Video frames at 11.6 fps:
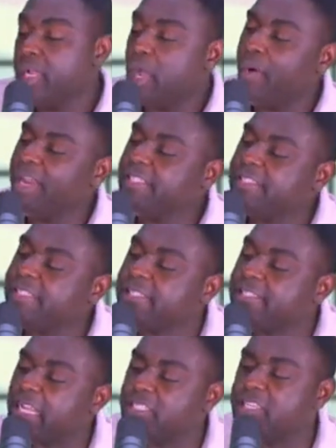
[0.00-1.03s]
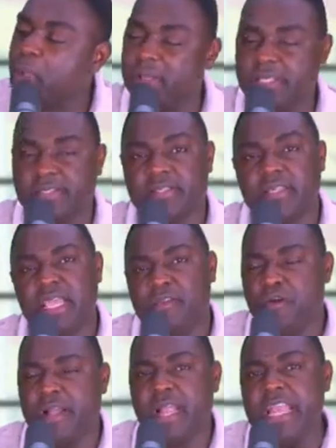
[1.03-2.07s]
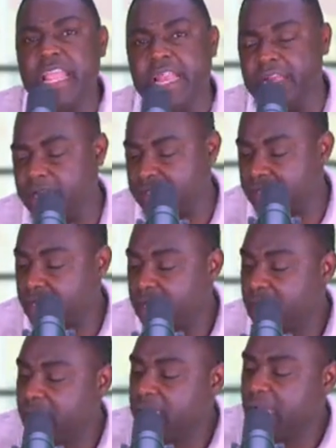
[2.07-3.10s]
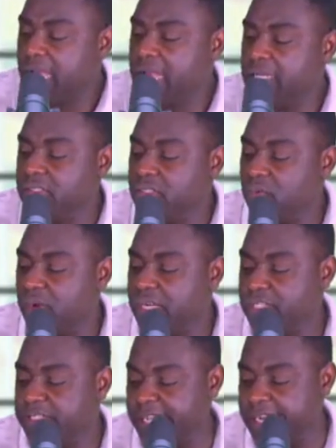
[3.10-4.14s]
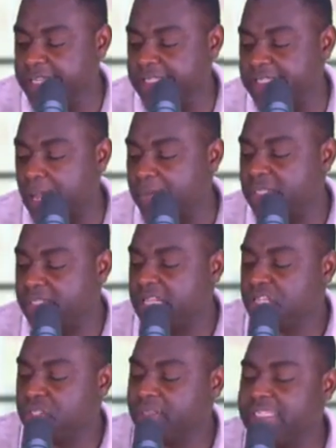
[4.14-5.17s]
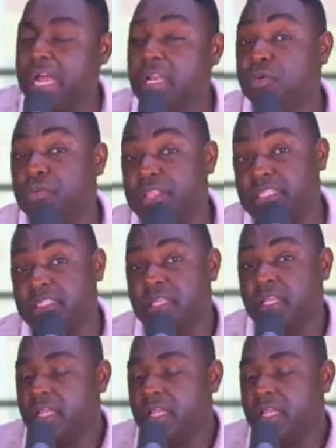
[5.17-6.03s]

Now, when you see such numbers, if you're a Ghanaian, and when you see these numbers, they should tell you that